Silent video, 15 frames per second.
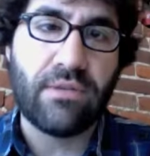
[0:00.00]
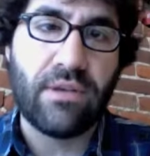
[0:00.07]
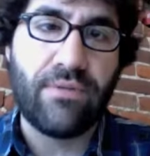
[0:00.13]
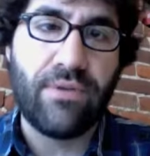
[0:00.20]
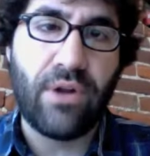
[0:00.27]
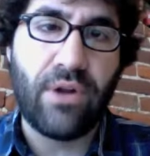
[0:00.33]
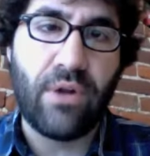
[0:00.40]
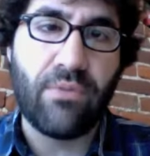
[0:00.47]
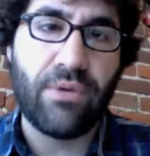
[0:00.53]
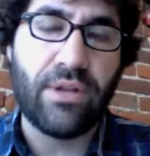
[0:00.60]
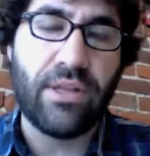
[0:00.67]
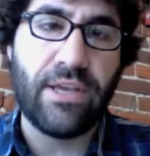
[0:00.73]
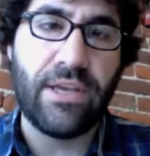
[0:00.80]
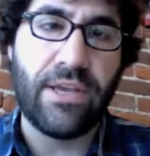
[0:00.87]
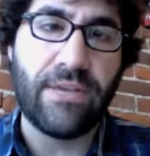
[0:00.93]
if you're not
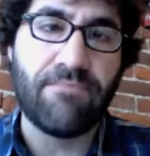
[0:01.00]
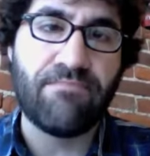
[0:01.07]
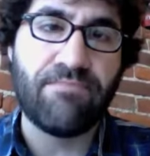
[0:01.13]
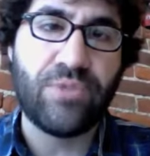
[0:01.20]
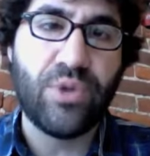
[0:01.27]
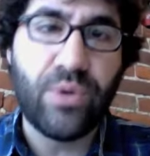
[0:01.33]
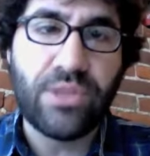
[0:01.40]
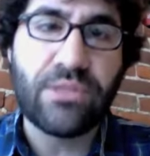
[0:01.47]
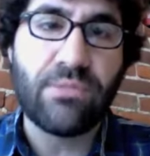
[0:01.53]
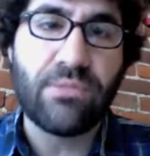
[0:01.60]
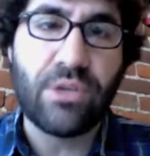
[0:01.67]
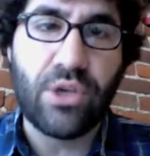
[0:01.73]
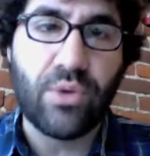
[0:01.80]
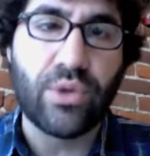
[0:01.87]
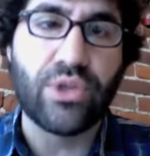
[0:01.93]
really doing
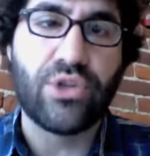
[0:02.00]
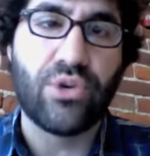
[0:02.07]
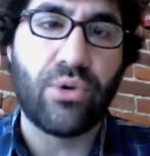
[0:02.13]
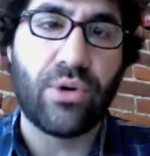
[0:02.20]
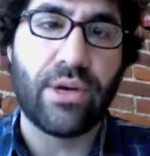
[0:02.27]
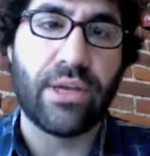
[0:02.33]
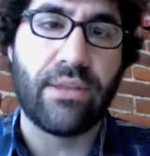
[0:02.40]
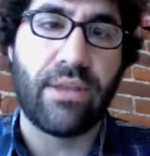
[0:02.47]
something you enjoy,